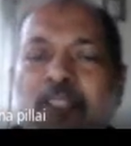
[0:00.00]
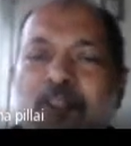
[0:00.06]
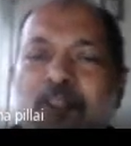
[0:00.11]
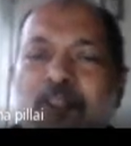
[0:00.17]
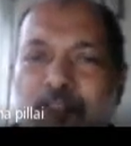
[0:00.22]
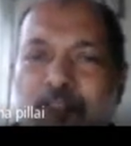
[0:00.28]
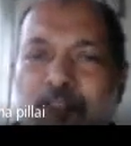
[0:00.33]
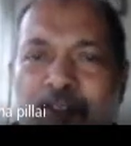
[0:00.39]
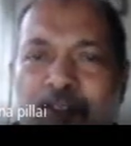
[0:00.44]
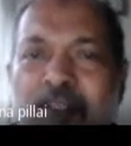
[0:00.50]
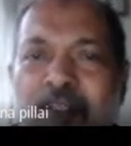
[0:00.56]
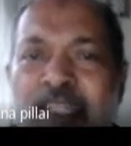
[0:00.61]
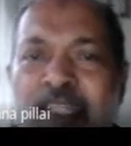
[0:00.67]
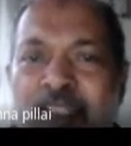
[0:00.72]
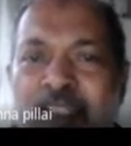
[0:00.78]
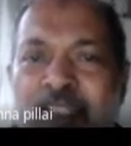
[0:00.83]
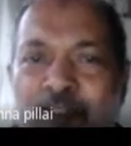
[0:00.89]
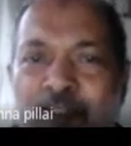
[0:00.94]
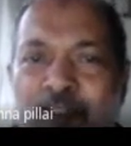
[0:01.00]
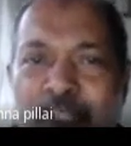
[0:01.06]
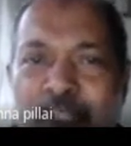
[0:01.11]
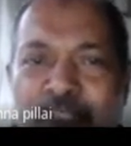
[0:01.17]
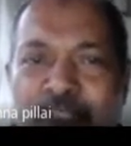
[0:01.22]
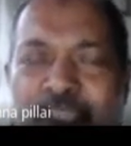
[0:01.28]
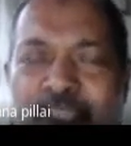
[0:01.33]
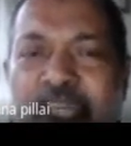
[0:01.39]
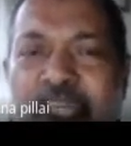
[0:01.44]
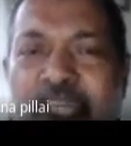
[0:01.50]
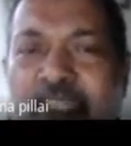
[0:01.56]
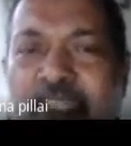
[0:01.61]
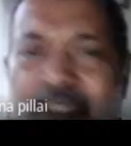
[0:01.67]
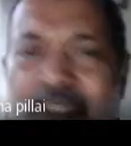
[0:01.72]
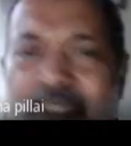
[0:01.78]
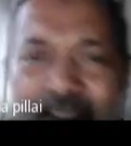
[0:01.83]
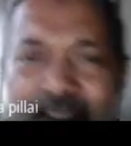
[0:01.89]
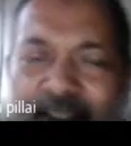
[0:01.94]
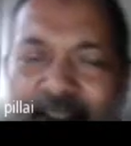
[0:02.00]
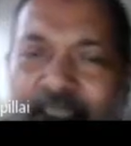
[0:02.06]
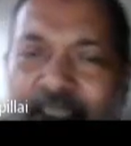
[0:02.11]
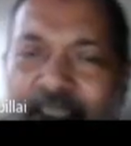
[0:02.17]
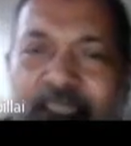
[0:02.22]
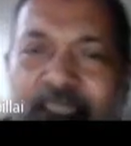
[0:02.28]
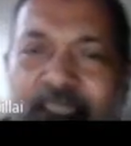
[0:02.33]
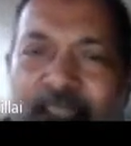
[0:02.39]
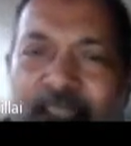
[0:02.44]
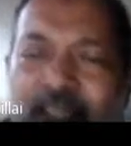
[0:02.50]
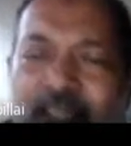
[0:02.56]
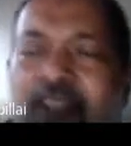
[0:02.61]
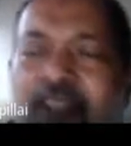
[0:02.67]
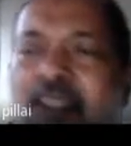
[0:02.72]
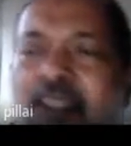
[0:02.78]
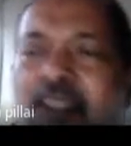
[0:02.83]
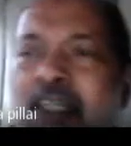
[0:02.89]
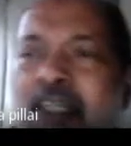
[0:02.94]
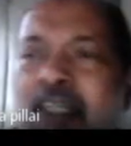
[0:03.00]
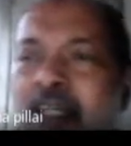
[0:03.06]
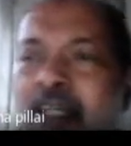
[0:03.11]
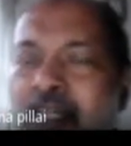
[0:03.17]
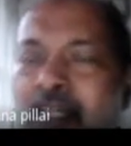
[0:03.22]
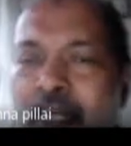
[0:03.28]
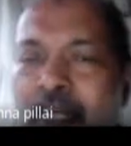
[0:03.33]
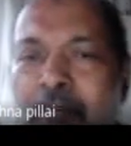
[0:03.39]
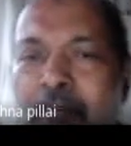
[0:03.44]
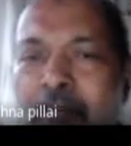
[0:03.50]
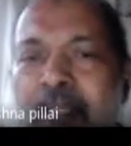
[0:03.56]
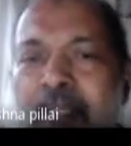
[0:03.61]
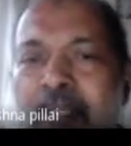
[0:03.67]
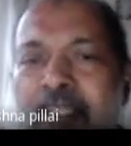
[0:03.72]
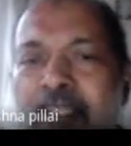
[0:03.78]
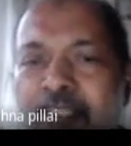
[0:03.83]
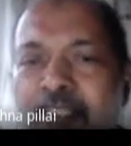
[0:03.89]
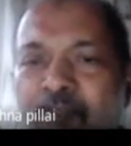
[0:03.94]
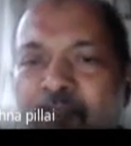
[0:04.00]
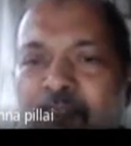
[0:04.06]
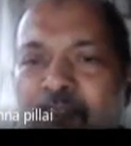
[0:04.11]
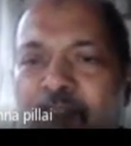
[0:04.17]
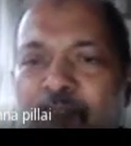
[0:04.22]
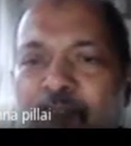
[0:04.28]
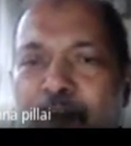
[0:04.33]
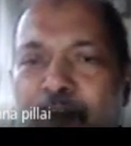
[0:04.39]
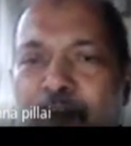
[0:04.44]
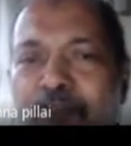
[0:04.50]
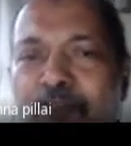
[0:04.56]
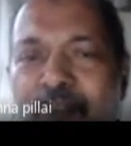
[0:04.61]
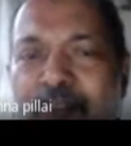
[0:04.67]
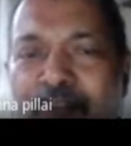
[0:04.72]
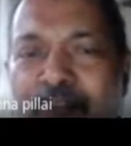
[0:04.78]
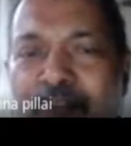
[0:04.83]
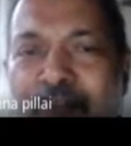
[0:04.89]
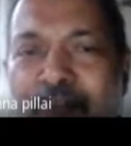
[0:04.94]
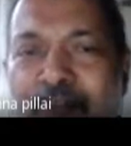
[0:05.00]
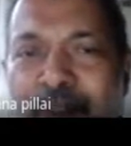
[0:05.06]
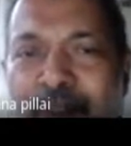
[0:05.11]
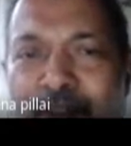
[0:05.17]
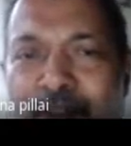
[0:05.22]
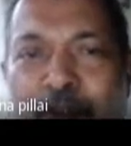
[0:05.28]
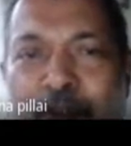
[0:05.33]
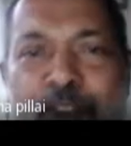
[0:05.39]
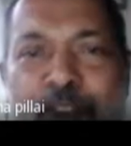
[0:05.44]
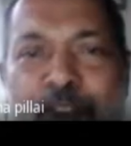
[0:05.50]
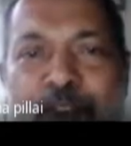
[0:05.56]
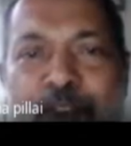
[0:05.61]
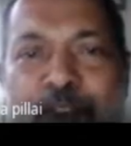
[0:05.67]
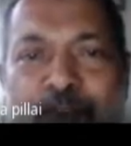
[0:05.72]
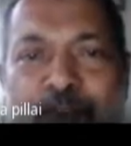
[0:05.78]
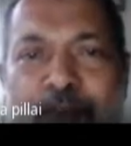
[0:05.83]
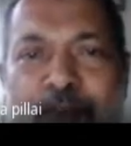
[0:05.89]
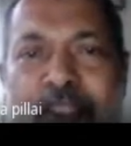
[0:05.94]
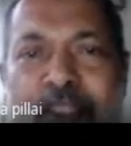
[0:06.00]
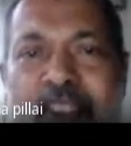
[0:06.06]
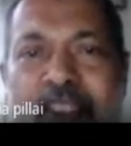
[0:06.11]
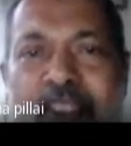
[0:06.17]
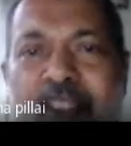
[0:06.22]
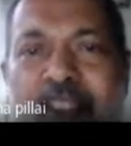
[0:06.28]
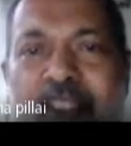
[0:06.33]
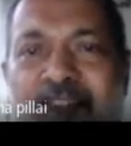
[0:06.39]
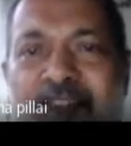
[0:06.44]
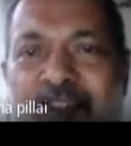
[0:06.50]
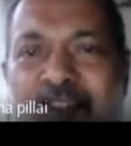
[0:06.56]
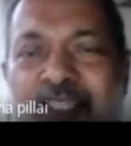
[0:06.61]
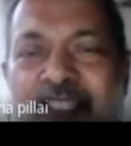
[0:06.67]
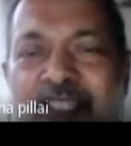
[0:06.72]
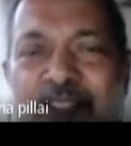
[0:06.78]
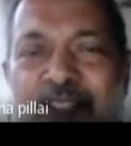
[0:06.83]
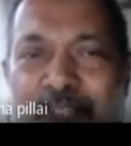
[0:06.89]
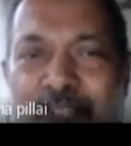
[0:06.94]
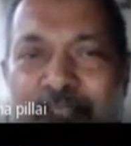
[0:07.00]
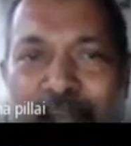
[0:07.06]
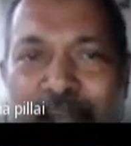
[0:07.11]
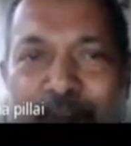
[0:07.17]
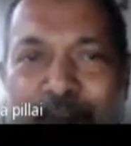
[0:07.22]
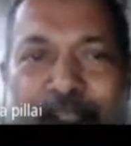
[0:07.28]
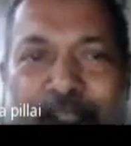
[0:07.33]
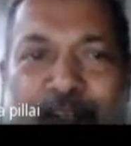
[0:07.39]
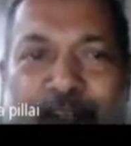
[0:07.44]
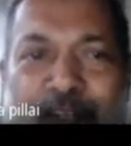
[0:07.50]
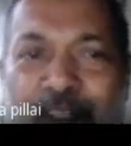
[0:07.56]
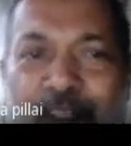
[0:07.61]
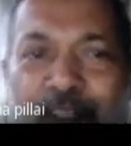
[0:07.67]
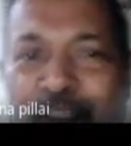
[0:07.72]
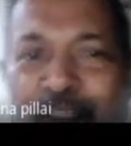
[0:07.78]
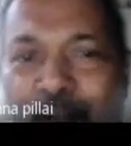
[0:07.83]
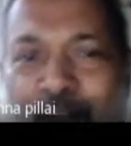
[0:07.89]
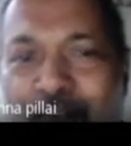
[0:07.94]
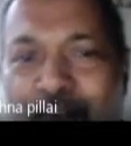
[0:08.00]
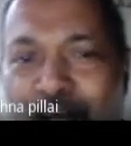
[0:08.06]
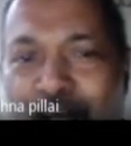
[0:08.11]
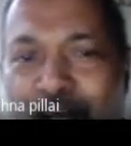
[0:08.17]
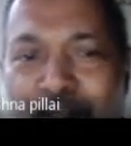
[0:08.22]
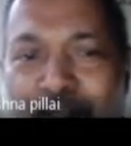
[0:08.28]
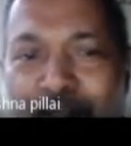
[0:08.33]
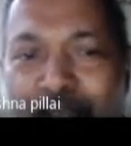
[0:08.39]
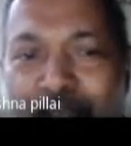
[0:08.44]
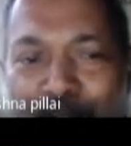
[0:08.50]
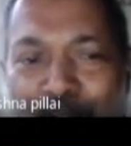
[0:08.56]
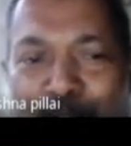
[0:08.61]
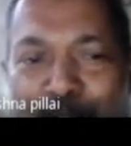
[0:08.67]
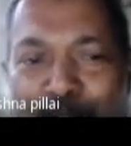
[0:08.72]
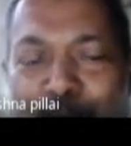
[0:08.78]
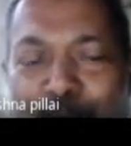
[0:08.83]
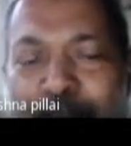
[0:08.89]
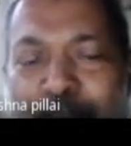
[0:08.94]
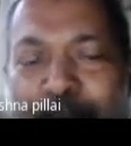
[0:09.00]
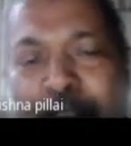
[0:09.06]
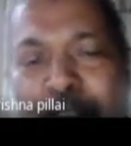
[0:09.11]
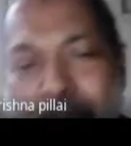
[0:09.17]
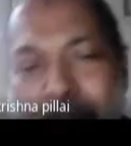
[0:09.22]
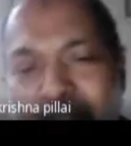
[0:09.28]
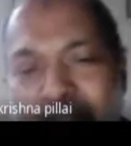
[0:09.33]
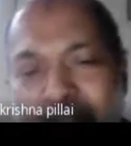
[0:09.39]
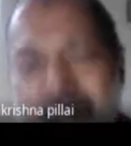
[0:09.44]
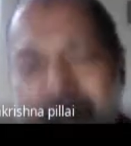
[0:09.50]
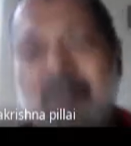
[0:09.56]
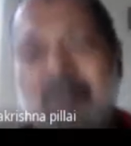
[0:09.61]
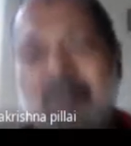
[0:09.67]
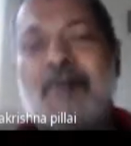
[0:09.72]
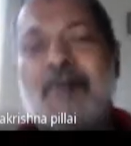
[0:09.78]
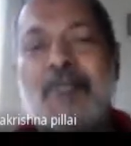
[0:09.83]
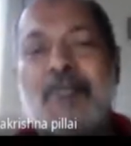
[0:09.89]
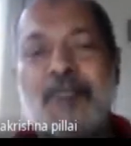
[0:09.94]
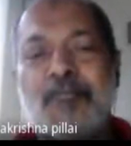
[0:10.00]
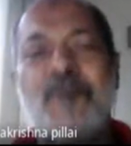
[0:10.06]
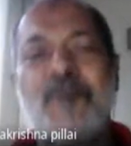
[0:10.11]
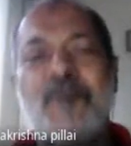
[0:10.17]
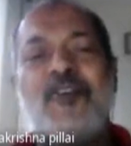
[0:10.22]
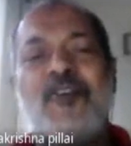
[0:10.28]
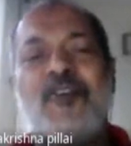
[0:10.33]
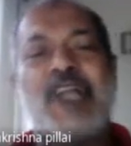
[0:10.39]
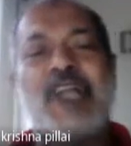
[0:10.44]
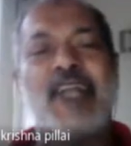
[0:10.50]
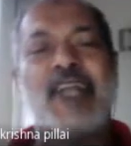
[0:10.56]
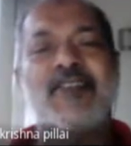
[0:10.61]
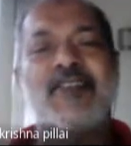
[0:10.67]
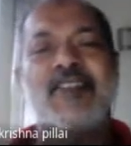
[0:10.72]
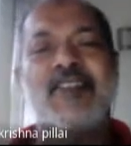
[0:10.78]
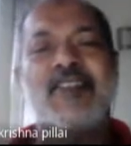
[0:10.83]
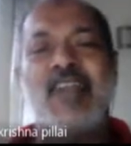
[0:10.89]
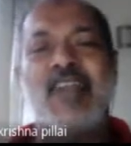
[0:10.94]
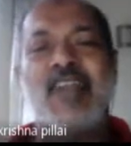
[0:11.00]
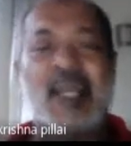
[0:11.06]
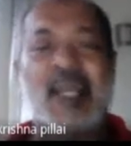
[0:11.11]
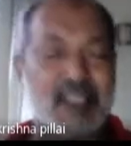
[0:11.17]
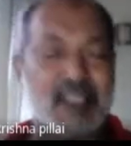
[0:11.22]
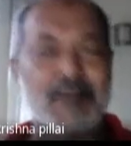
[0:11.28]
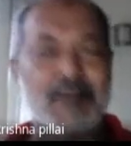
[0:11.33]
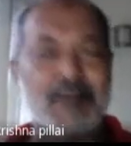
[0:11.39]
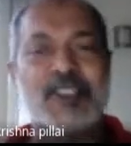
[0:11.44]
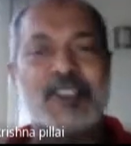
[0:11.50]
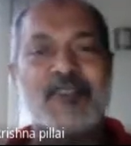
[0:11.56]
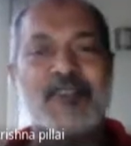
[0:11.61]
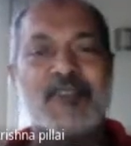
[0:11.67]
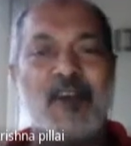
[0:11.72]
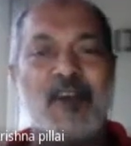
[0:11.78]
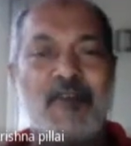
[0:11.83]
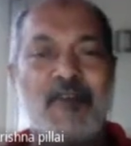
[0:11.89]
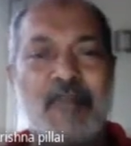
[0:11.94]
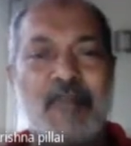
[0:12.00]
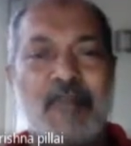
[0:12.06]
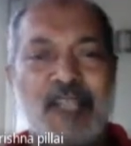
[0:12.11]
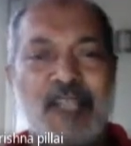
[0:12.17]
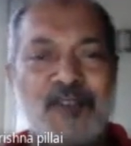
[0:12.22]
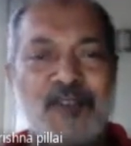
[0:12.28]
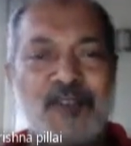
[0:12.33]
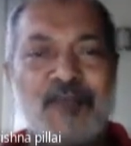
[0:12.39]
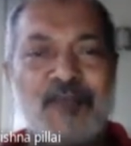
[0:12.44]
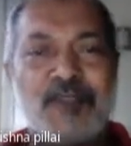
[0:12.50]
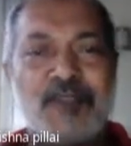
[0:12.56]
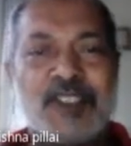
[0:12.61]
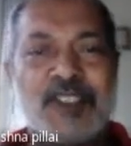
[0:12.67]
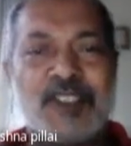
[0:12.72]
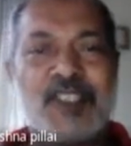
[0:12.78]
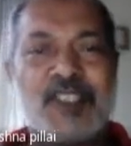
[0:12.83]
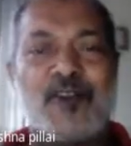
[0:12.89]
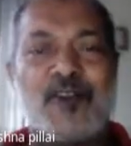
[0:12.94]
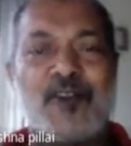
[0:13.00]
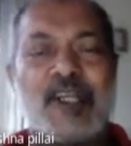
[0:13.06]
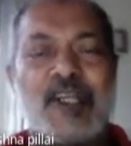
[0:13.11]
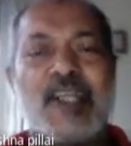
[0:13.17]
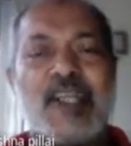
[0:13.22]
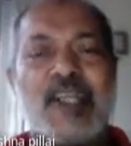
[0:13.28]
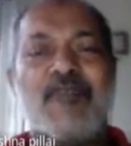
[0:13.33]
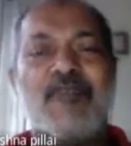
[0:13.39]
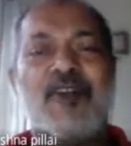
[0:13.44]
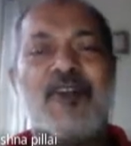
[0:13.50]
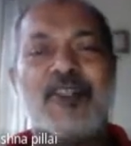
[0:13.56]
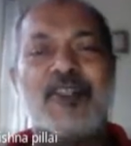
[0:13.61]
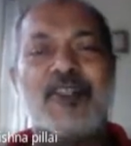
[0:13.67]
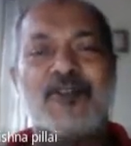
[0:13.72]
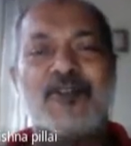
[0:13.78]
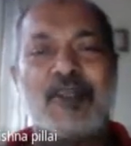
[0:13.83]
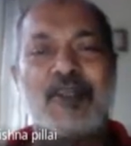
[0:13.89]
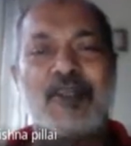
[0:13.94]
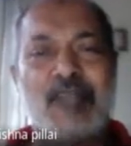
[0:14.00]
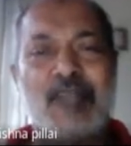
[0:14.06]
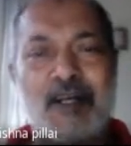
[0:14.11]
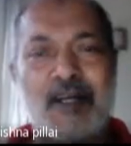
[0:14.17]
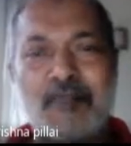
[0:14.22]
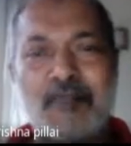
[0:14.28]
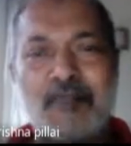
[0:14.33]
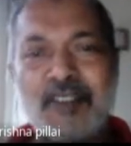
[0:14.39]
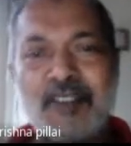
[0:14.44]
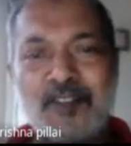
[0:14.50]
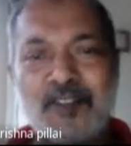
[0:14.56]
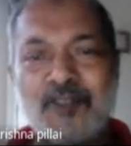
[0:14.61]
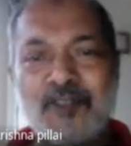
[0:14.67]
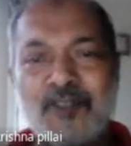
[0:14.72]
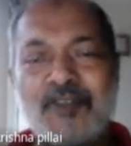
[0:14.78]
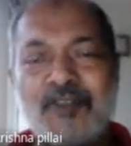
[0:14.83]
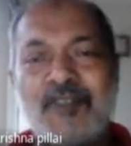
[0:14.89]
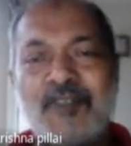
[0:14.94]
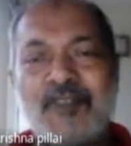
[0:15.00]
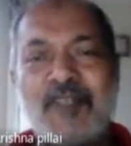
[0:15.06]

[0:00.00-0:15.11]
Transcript: So you can see that there are carbon has different forms. One of the most useful materials. So in nanotechnology, you have carbon nanotubes. But much before that, and the chemistry, you have a branch of chemistry totally devoted to carbon. So it's a very